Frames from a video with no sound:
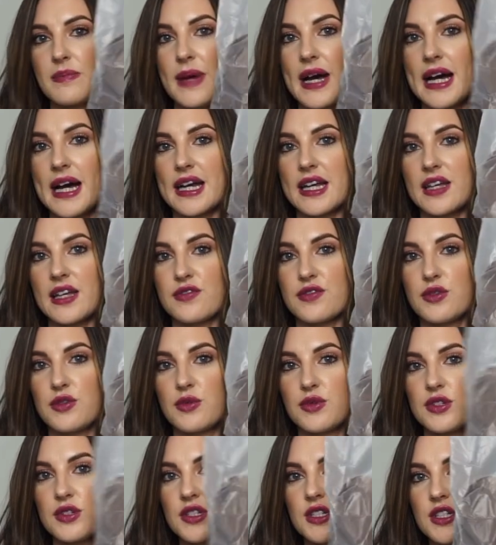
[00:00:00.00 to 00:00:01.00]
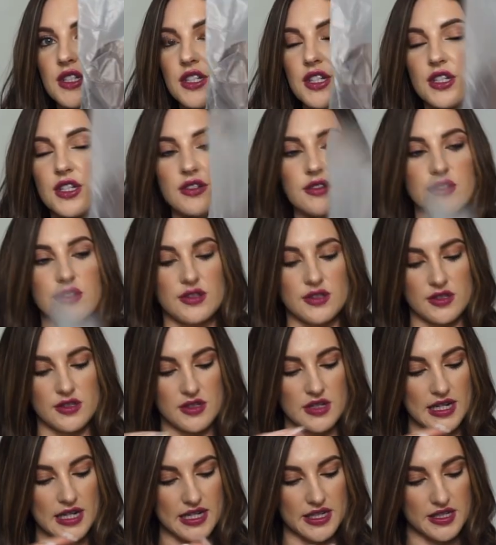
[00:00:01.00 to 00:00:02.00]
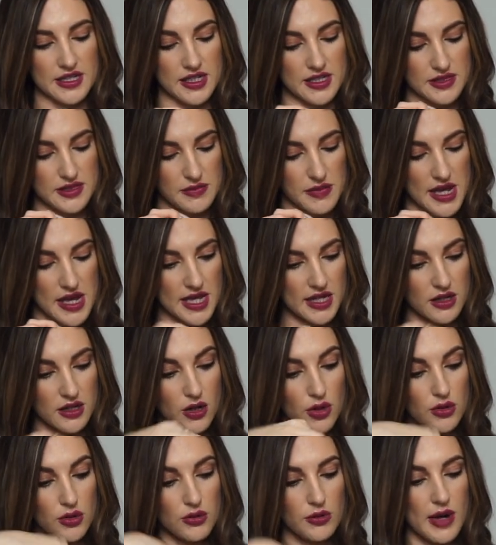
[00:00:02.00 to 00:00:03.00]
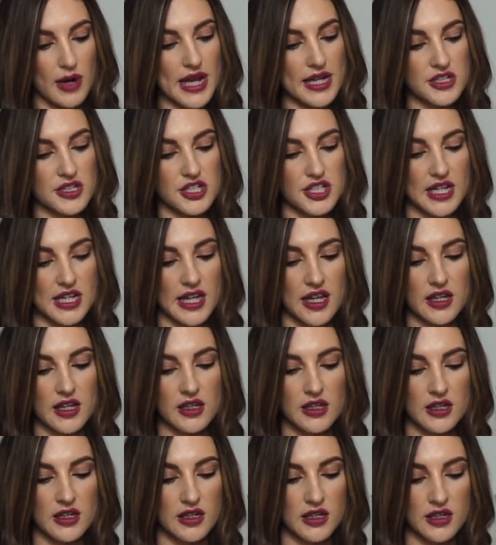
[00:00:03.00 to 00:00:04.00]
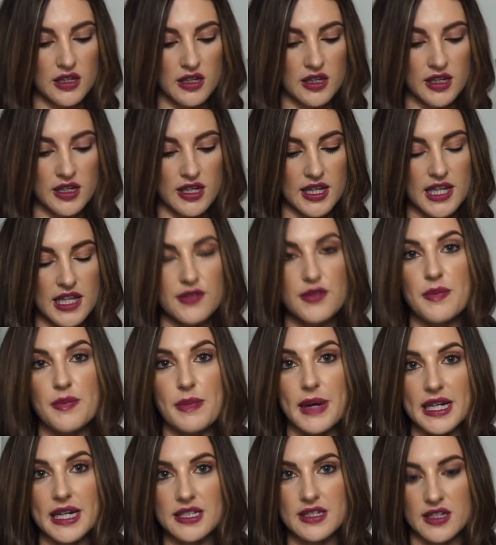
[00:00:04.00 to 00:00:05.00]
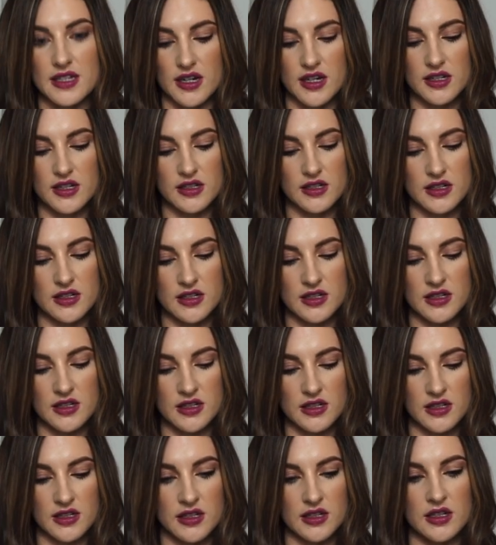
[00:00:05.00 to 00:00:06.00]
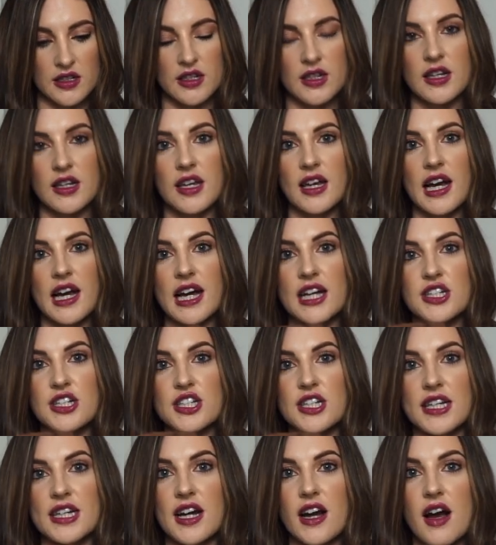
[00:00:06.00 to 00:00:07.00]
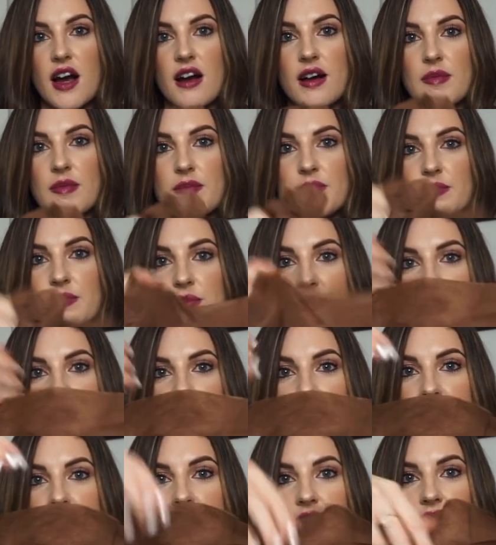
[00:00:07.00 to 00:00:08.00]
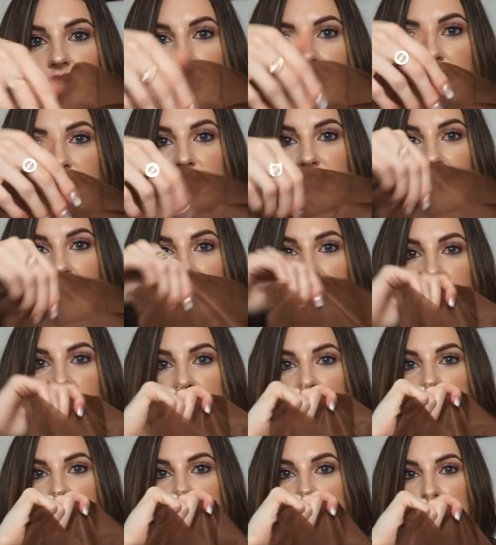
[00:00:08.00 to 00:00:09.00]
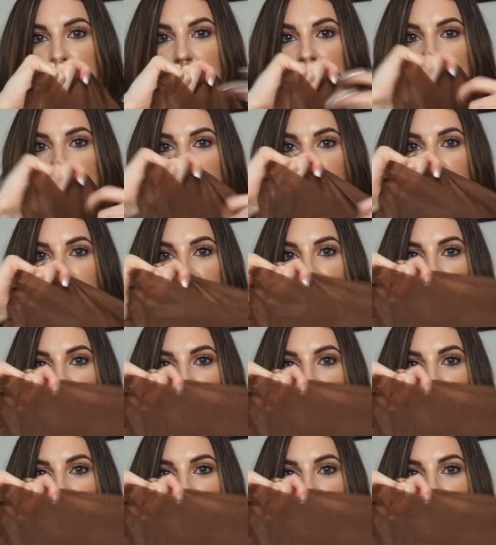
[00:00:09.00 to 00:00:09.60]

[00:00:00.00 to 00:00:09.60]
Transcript: bag if you wanted to, just like a dust bag. Oh, actually, even better, it actually comes in a dust bag.